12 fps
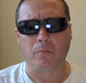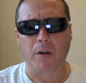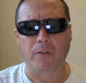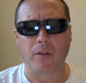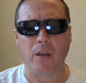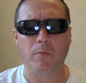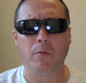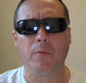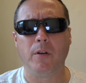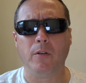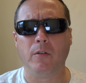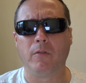my scheme of
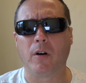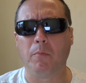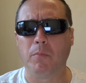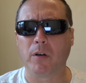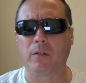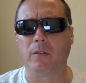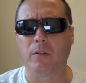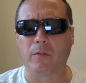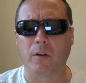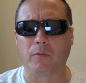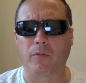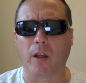maneuver, I booked
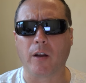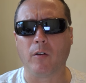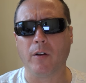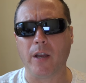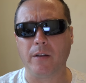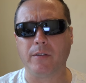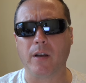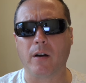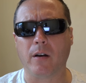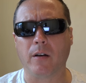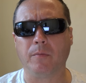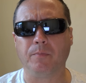a flight on
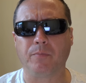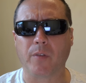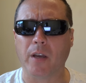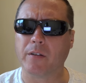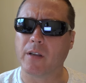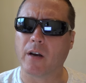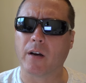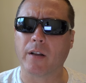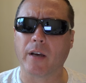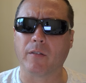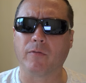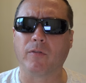Etihad. Etihad
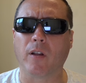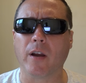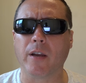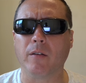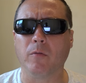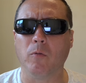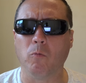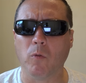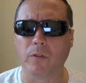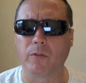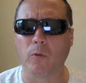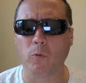had a flight
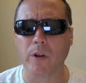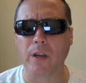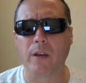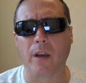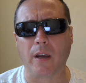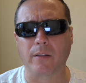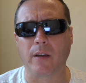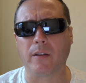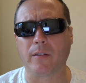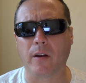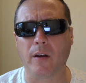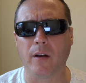once a week at
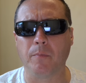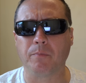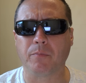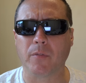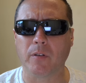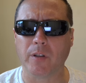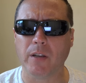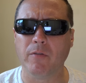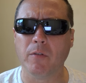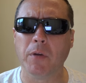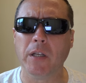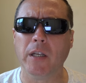that time,
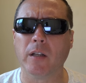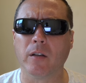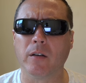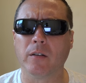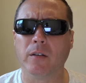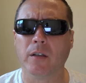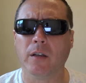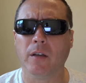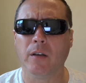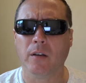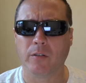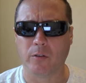leaving Manila
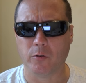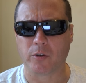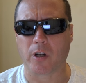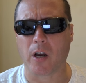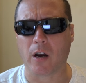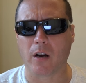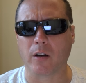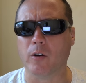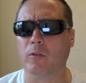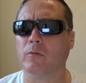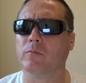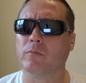to
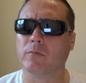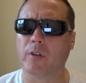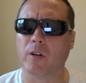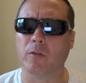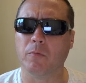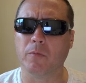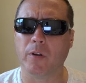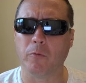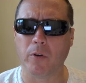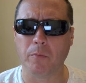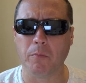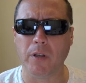Chicago. You know, it
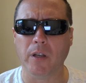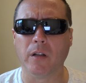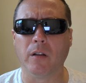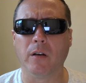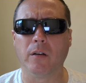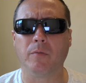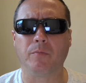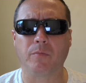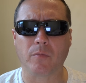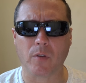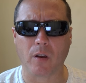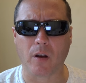went Manila,
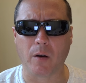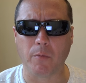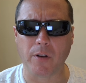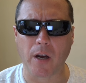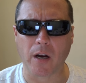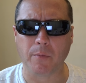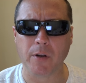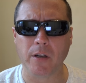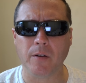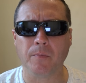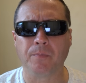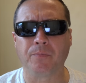Abu Dhabi,